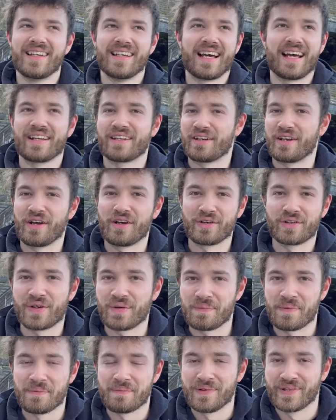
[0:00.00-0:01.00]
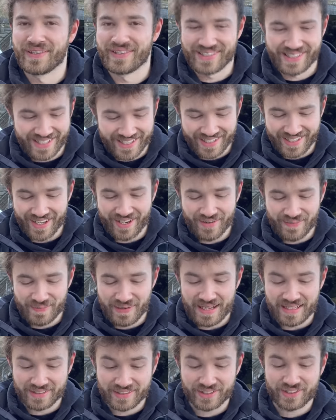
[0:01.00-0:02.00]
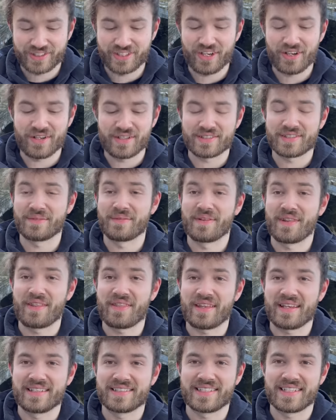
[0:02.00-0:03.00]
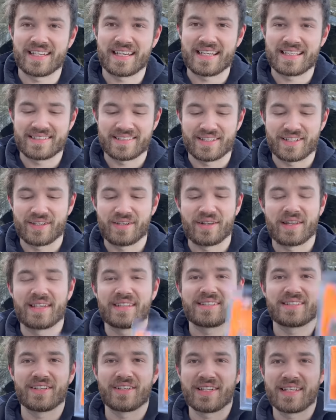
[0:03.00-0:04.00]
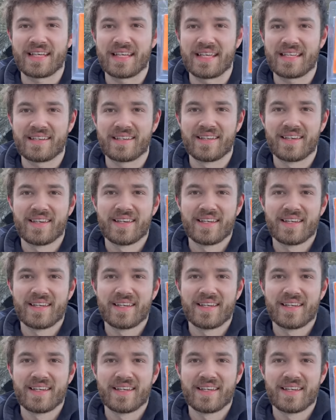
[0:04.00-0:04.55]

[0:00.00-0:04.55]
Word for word: I don't know a couple months ago but I'll just show you some of the things you need to do this so you need